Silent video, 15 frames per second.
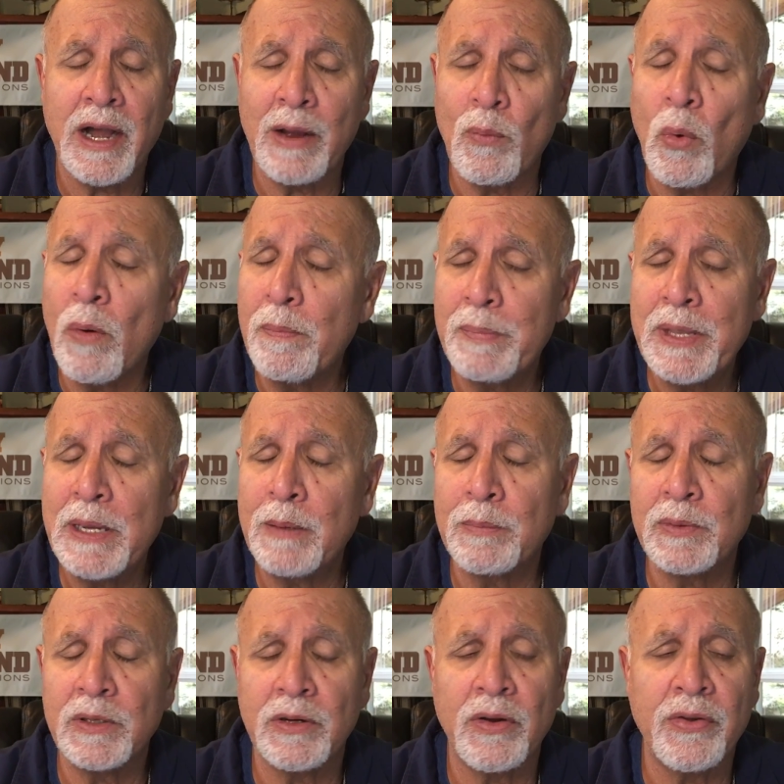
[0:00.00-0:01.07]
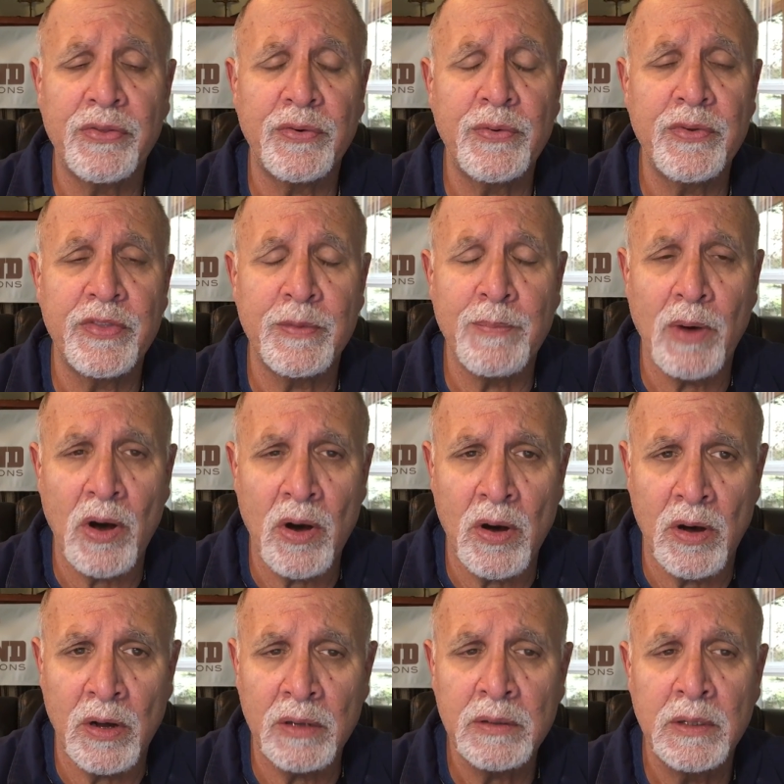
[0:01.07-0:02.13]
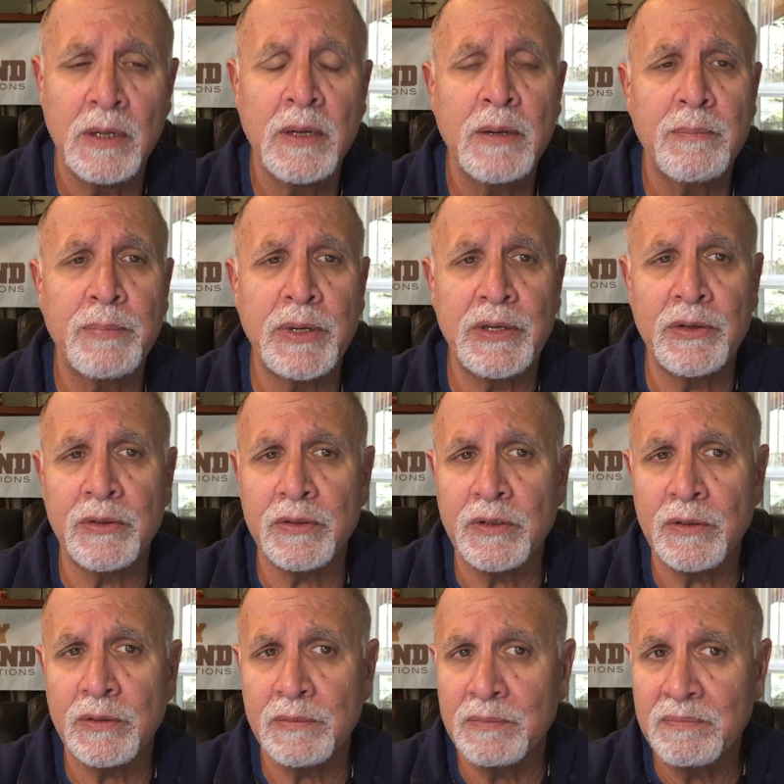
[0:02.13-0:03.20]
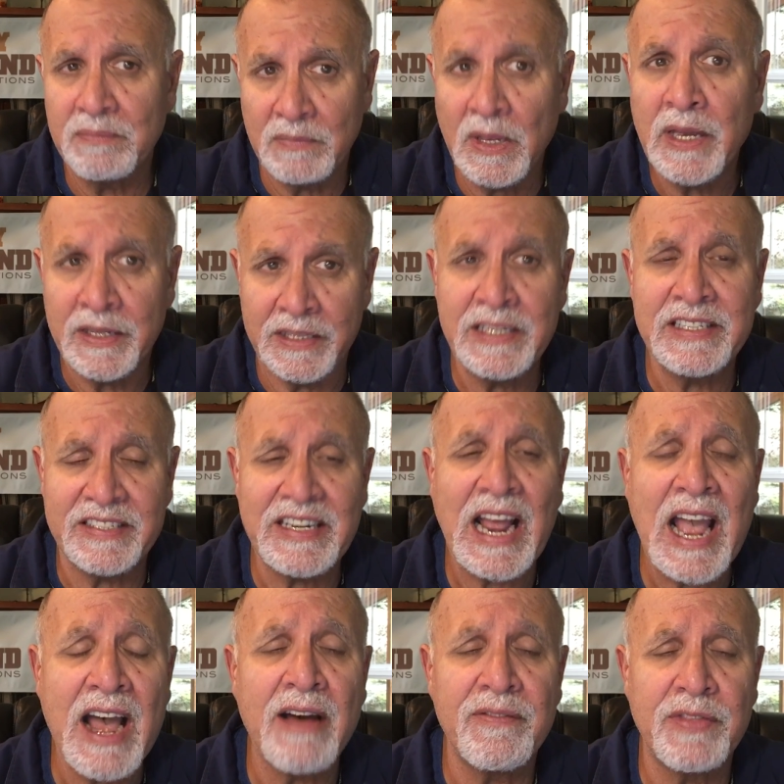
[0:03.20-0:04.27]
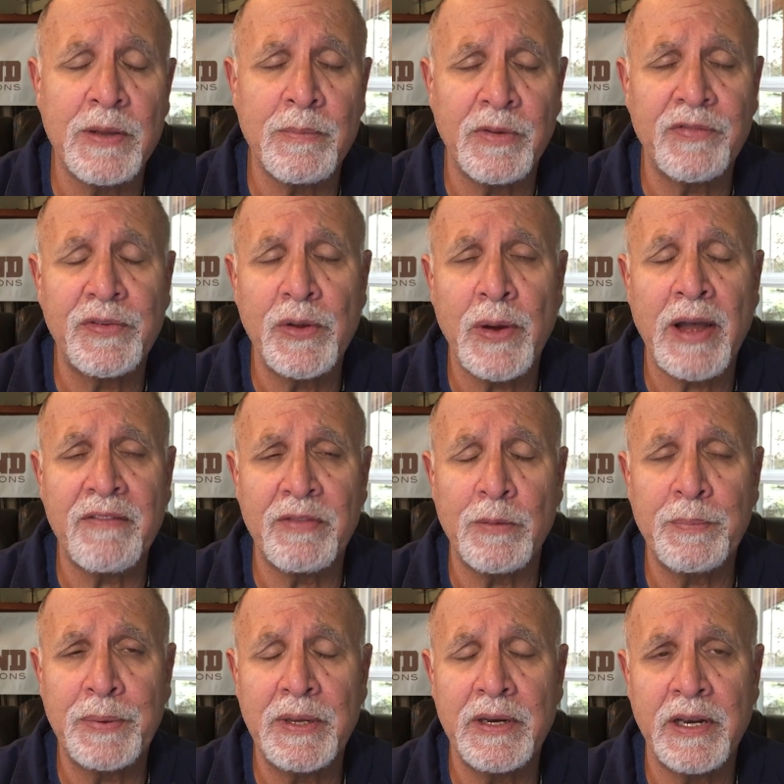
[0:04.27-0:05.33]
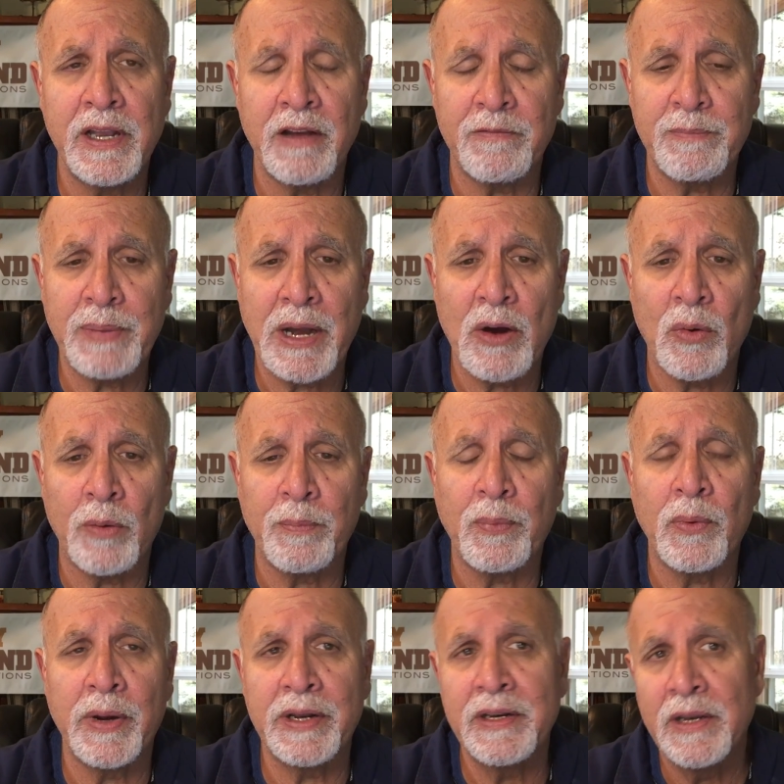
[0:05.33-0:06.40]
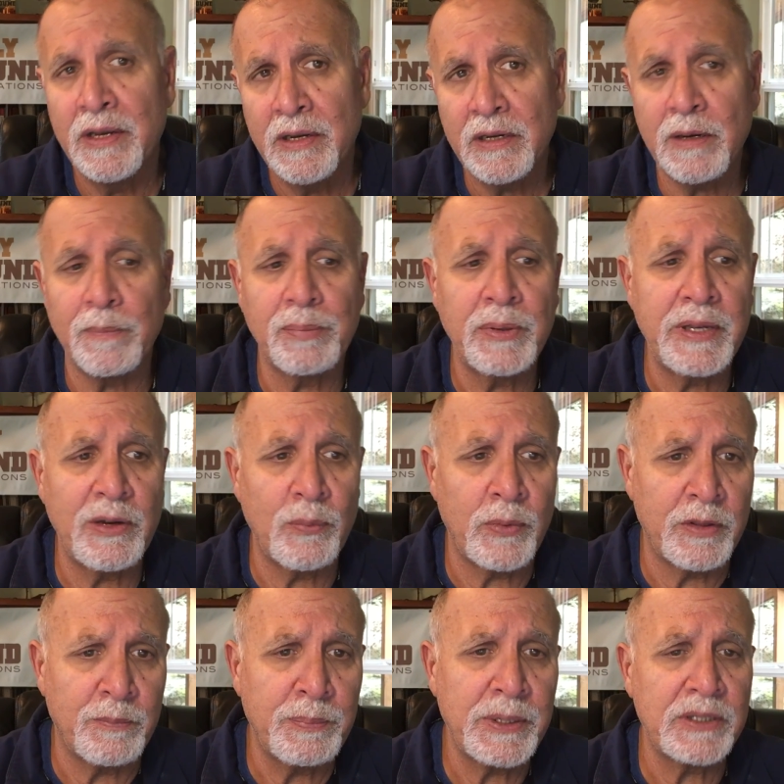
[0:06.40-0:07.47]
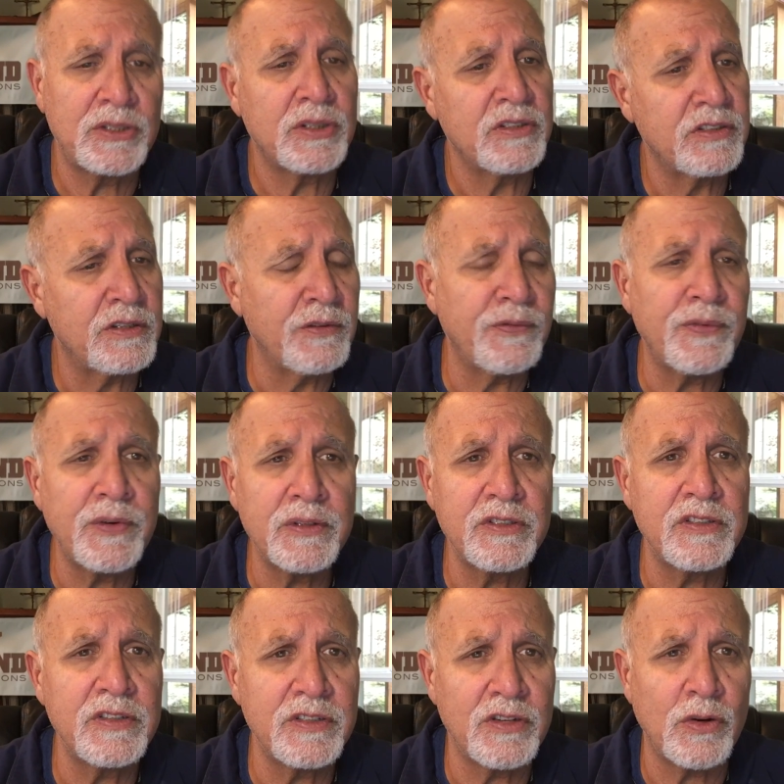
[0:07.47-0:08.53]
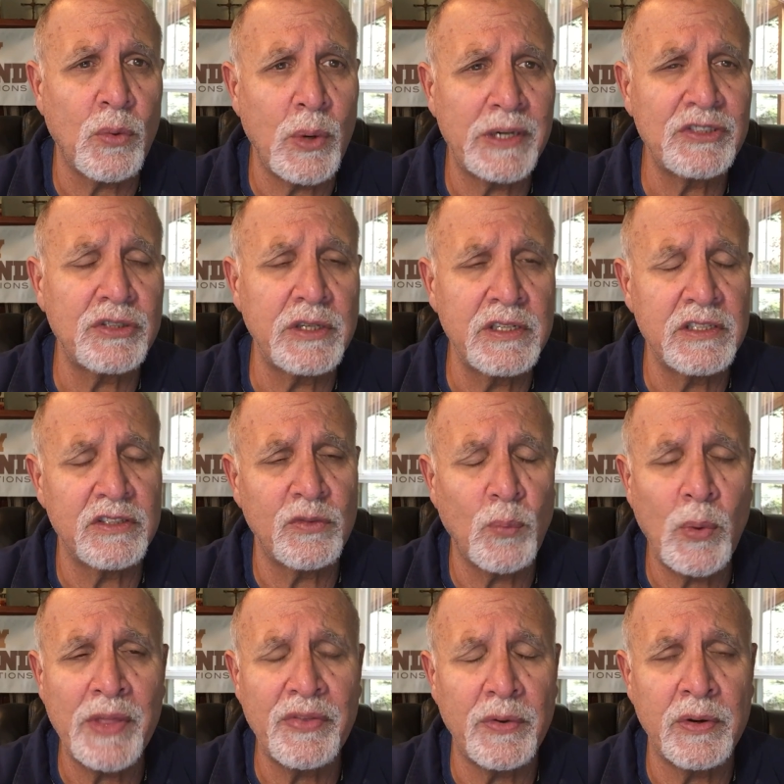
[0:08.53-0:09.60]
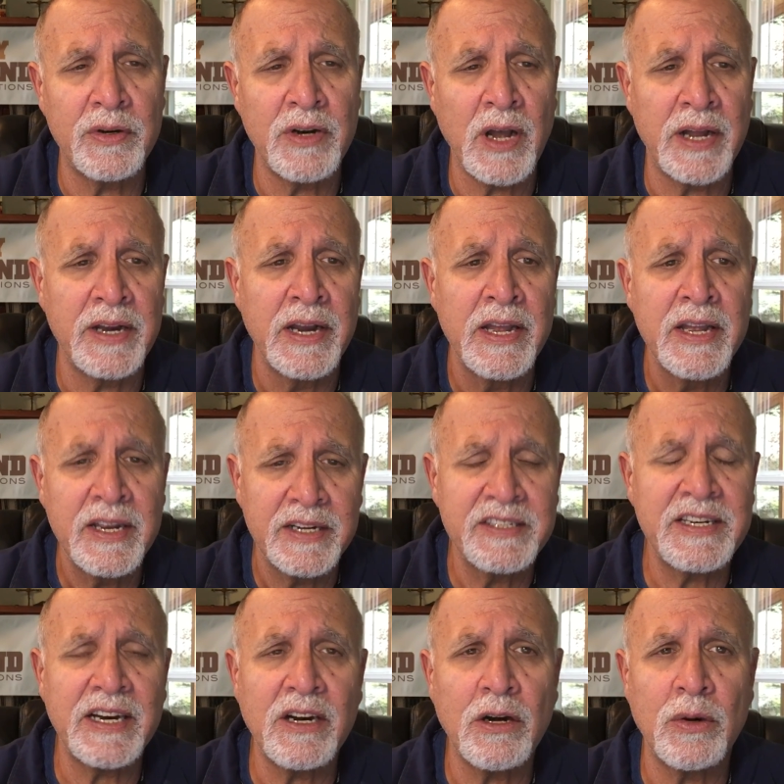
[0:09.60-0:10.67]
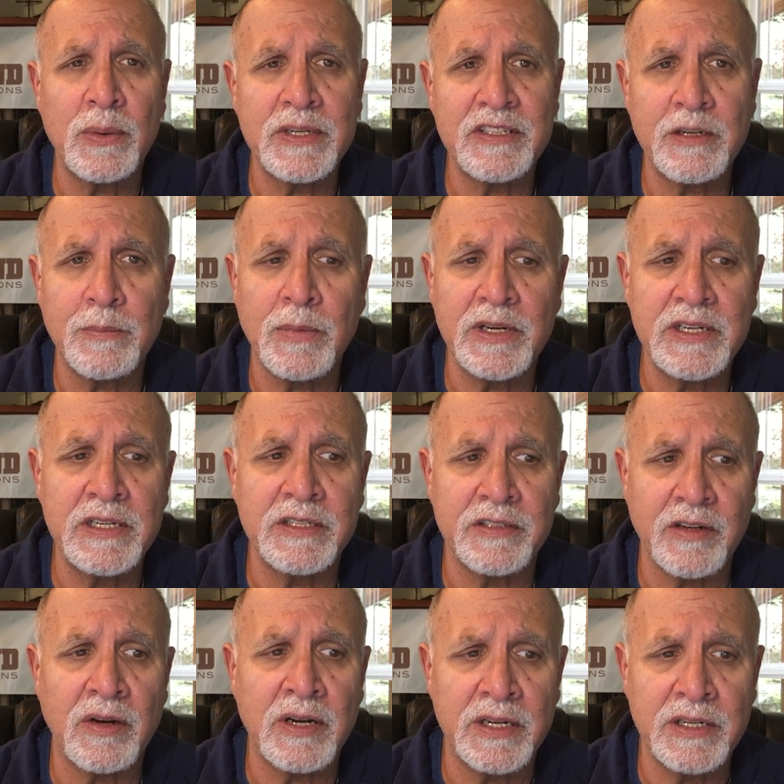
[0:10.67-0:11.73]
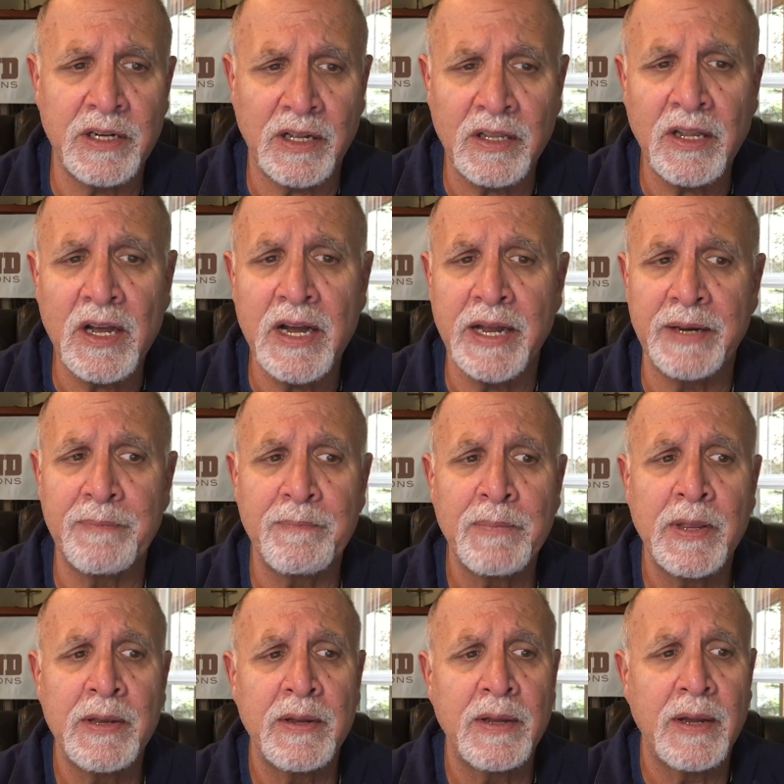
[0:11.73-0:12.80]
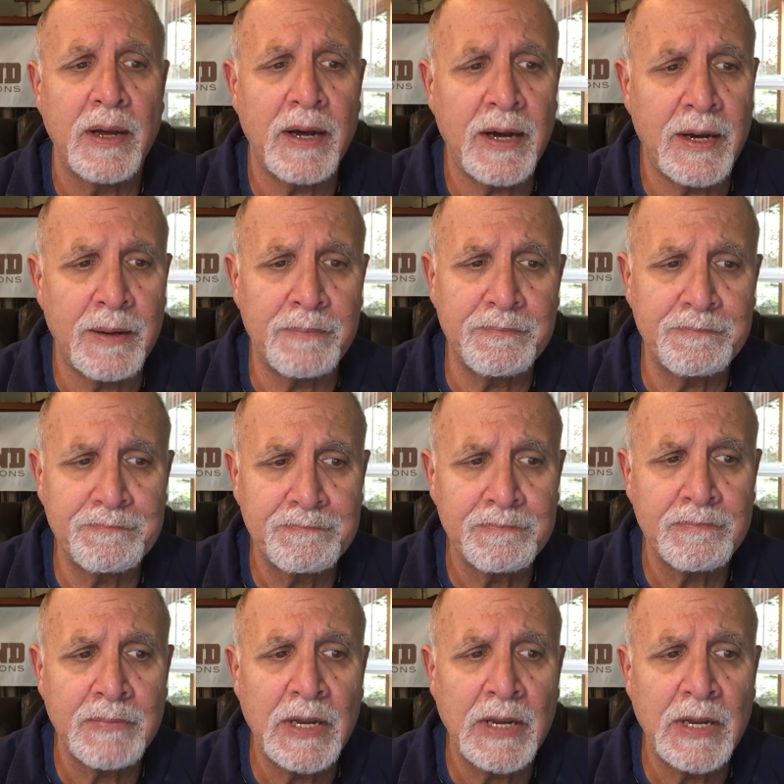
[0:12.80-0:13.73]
I won't be able to go through them all, but you'll at least have them if you have the PDF PowerPoint complete with pictures. The first is a question is whether or not terrorism is on decline. Nadav